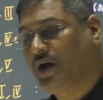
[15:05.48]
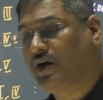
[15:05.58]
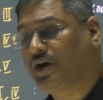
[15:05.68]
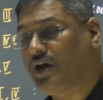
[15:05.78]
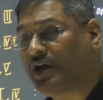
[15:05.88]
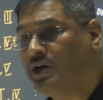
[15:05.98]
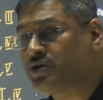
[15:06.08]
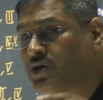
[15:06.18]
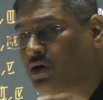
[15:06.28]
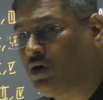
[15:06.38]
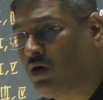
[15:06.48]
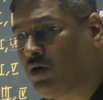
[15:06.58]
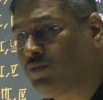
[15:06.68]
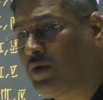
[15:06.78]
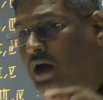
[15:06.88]
Nature
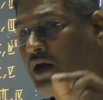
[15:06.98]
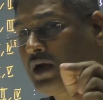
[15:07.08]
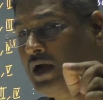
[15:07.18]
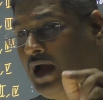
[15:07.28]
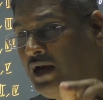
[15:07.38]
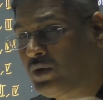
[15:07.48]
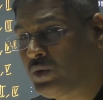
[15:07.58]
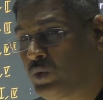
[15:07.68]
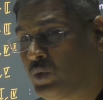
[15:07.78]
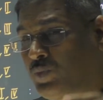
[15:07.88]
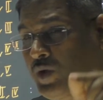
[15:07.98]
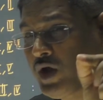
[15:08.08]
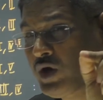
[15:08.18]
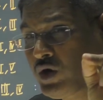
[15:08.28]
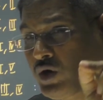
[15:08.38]
of alkyl group
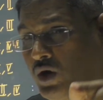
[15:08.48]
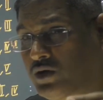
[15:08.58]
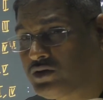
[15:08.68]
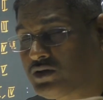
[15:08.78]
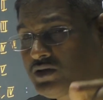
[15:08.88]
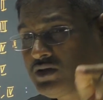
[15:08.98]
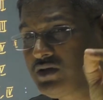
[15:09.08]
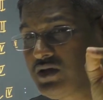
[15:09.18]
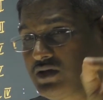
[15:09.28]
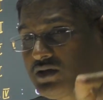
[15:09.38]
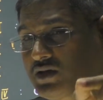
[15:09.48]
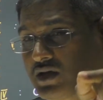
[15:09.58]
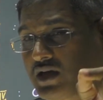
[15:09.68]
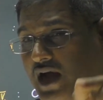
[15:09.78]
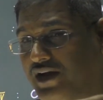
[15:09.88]
across this
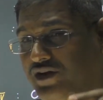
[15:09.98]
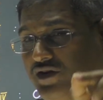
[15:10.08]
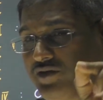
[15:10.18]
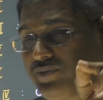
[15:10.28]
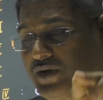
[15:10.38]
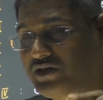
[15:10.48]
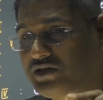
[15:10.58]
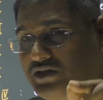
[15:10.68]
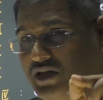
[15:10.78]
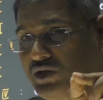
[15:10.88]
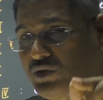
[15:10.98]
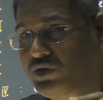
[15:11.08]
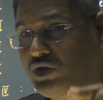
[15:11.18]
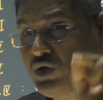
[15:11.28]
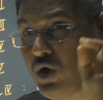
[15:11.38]
kind of functional
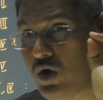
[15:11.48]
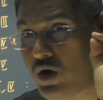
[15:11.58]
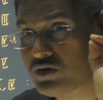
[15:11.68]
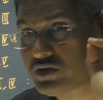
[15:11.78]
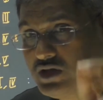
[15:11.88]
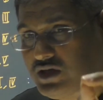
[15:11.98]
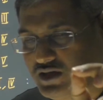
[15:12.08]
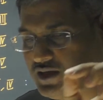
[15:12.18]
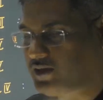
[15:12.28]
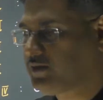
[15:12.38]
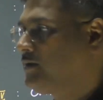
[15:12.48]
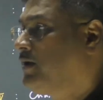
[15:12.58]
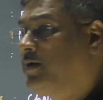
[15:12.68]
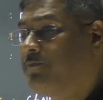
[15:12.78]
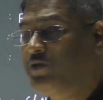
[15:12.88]
unit oxygen
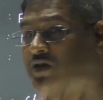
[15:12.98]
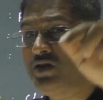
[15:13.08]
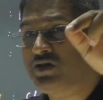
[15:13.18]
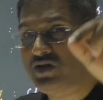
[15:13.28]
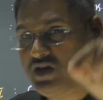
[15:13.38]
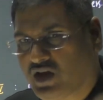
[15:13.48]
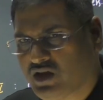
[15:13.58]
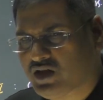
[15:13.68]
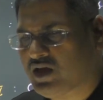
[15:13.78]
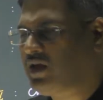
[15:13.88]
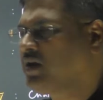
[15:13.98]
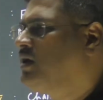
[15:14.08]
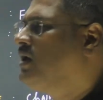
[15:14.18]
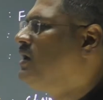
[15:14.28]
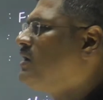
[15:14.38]
in this ether
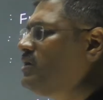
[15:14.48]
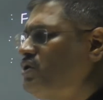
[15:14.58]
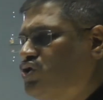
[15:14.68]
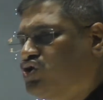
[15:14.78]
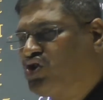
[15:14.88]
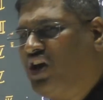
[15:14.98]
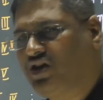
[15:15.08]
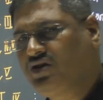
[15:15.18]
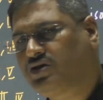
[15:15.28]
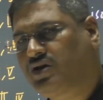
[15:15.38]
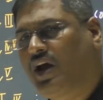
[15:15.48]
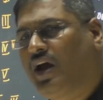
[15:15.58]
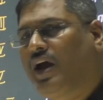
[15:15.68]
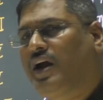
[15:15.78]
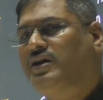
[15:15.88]
is changed,
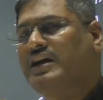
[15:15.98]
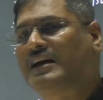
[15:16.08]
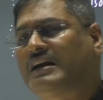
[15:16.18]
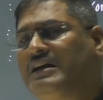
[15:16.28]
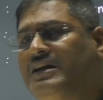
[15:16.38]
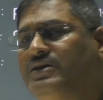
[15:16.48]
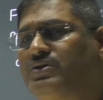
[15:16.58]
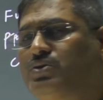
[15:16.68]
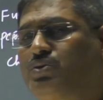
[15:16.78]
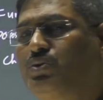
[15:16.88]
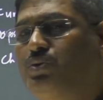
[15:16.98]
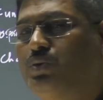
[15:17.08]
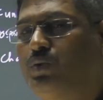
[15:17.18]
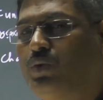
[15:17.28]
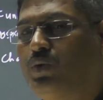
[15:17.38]
and that leads to
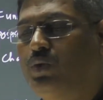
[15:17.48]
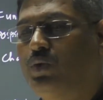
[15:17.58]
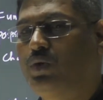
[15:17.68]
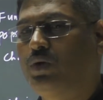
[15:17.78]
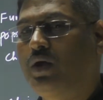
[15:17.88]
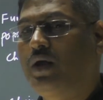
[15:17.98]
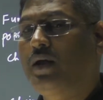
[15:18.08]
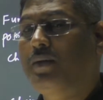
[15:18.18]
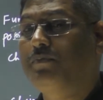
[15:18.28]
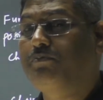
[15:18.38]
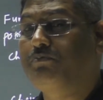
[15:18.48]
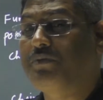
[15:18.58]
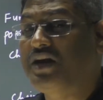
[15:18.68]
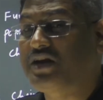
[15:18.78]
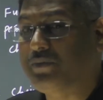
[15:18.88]

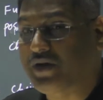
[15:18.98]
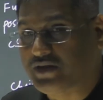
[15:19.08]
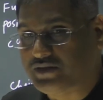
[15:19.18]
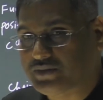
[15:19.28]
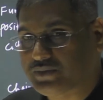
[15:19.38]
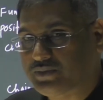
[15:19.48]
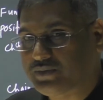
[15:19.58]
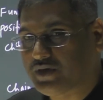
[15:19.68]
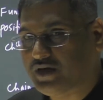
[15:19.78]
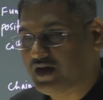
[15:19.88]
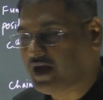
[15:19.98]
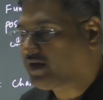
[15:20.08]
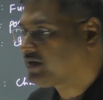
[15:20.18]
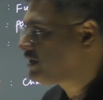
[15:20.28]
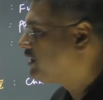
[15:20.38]
metamerism, right?